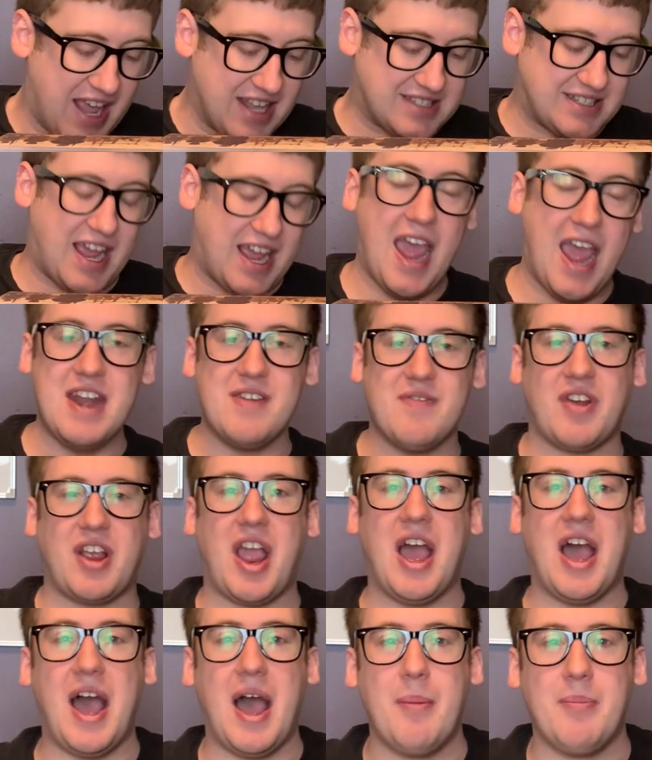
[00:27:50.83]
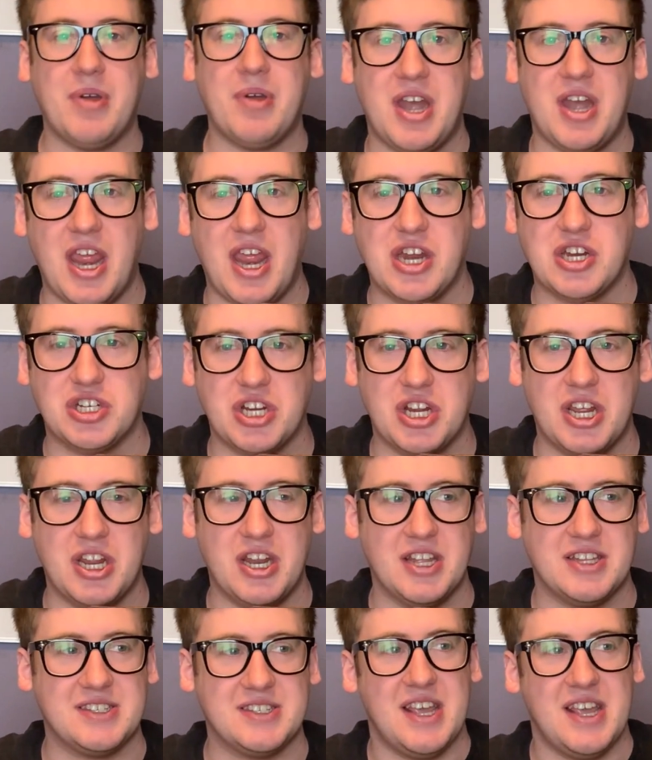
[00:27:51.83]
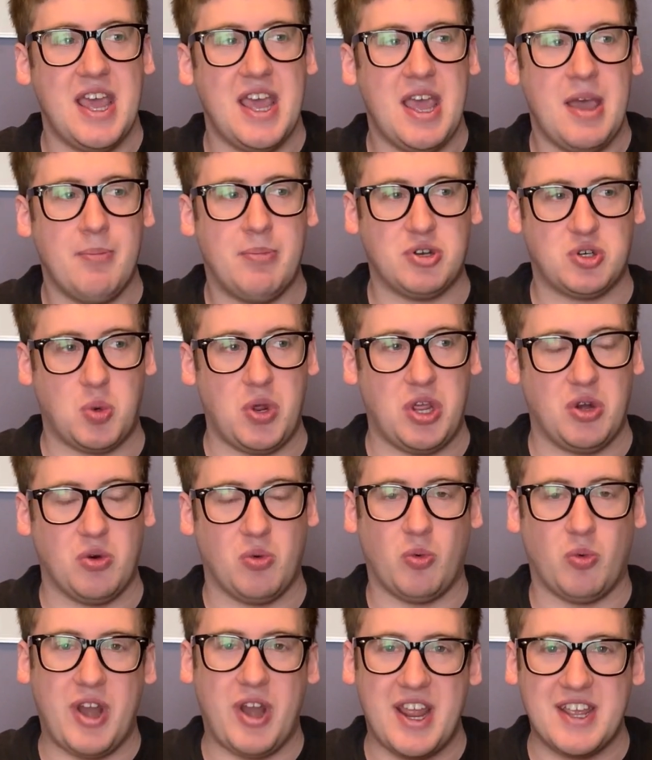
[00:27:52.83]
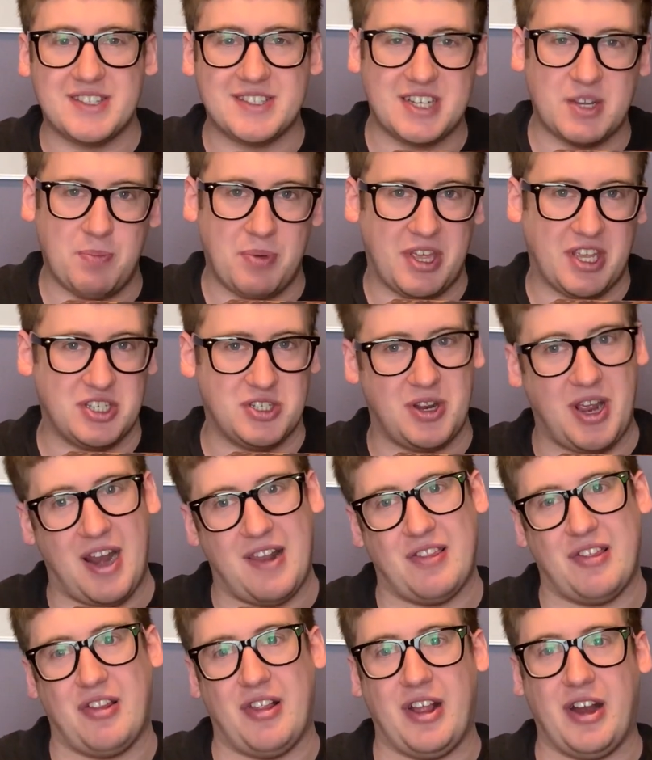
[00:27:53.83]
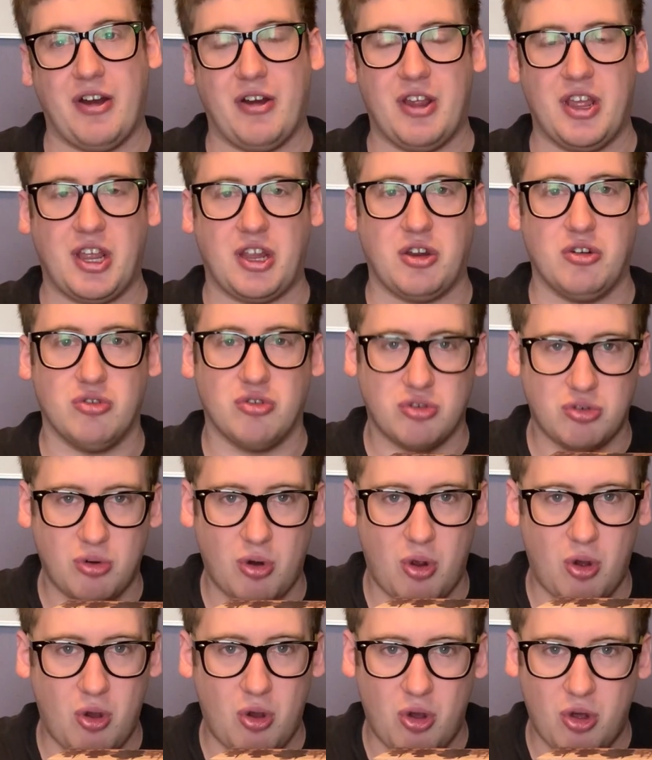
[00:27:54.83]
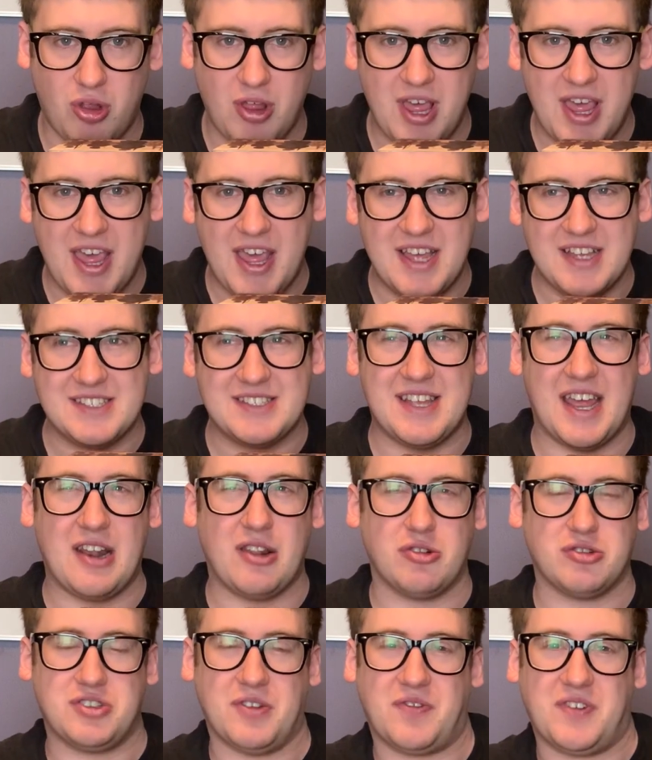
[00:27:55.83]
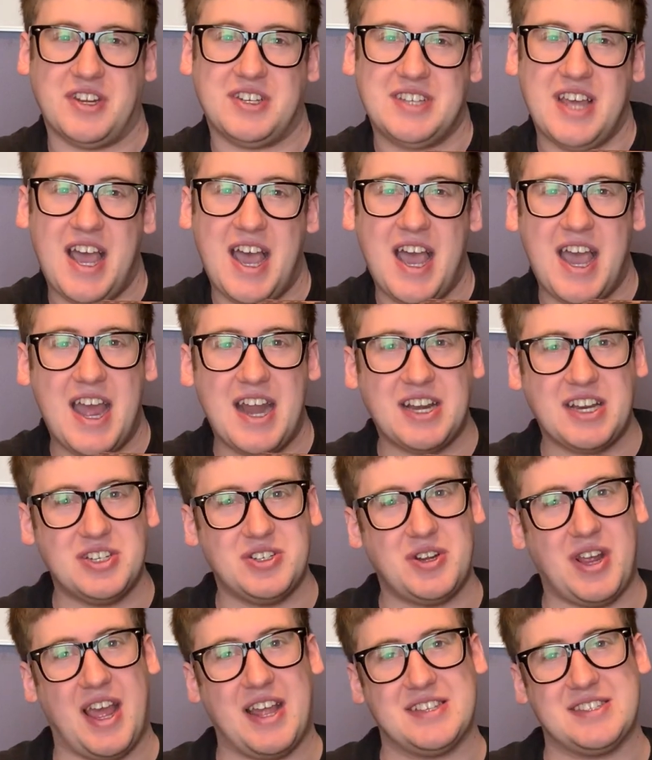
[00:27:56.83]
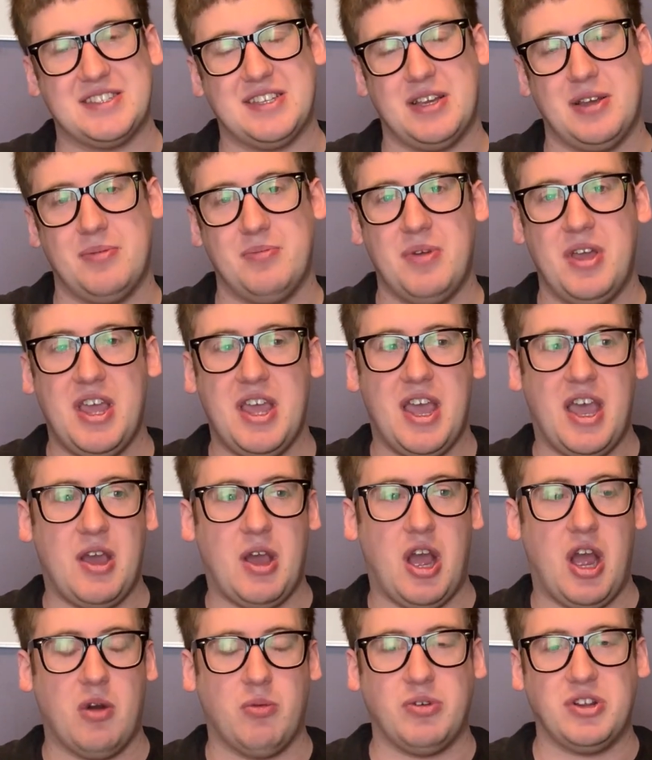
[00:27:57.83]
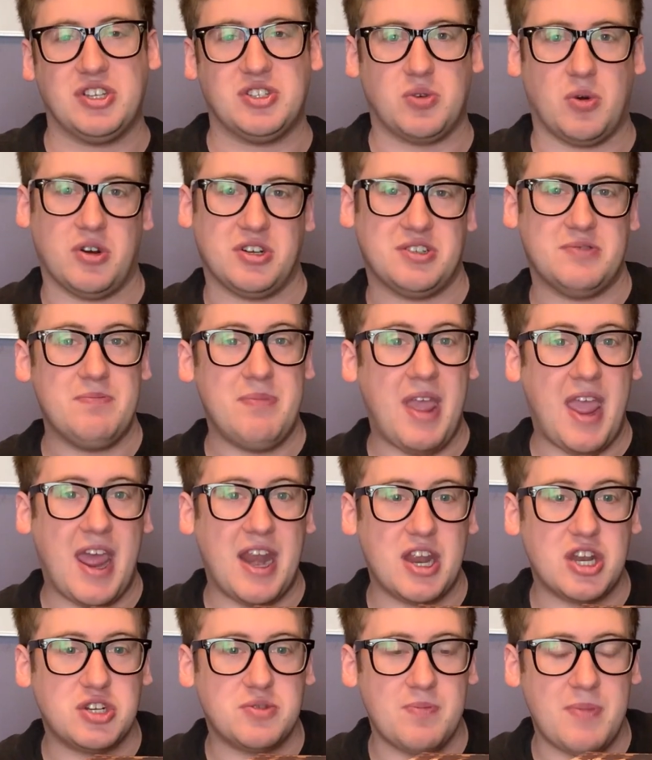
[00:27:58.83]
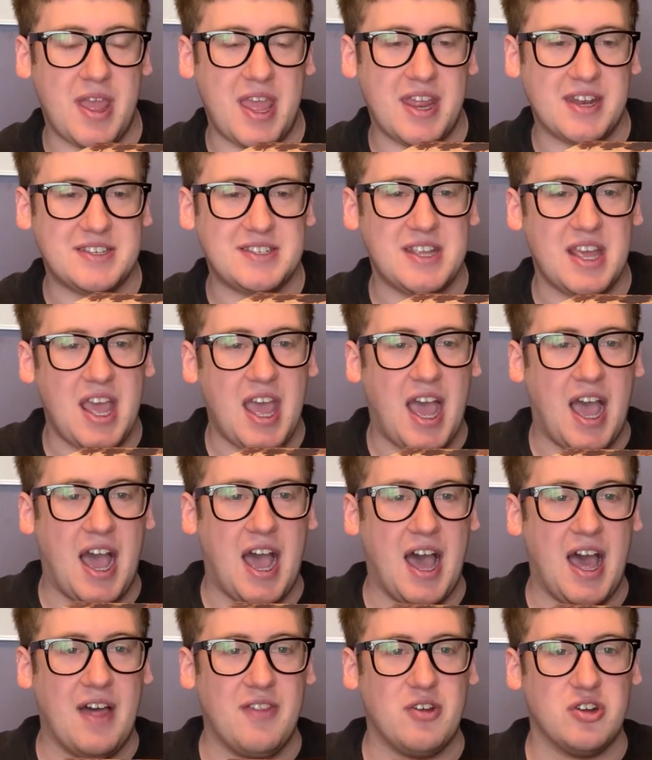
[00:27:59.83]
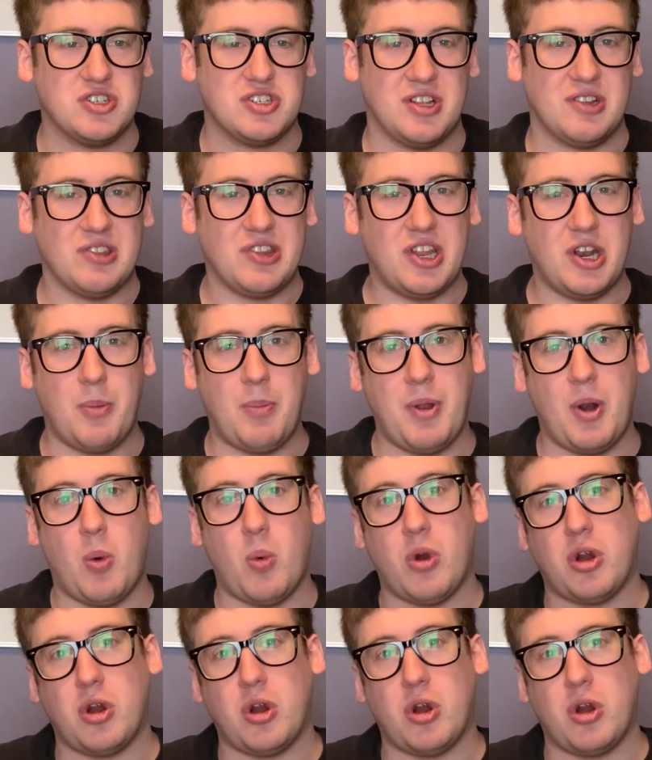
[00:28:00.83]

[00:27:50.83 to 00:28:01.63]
It's kind of a combination. It's between Risk because you got a little area control, Settlers of Catan because you got some uh, resource management. Uh, there's a little bit of